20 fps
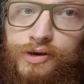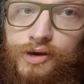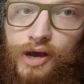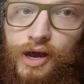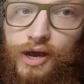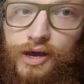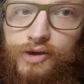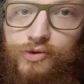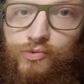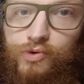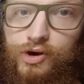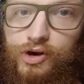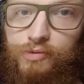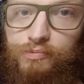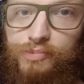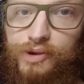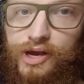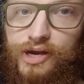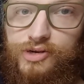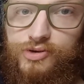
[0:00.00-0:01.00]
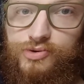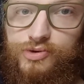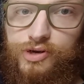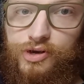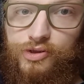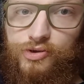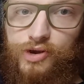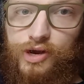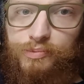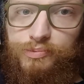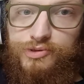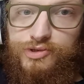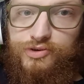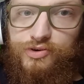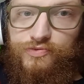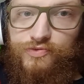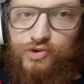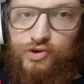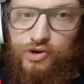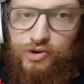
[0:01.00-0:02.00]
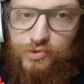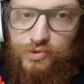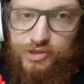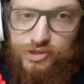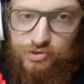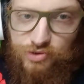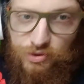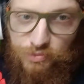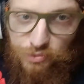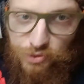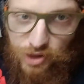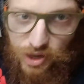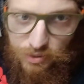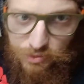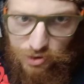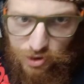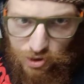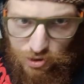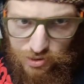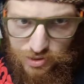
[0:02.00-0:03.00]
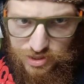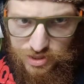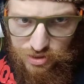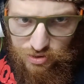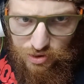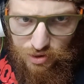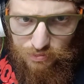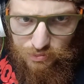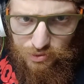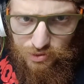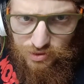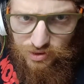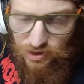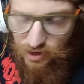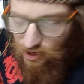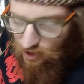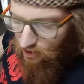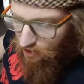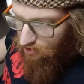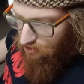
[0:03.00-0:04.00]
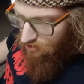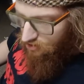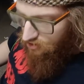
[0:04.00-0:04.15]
Hi, and welcome back to another episode of Cooking with the Cripple. I'm your host, the Cripple, and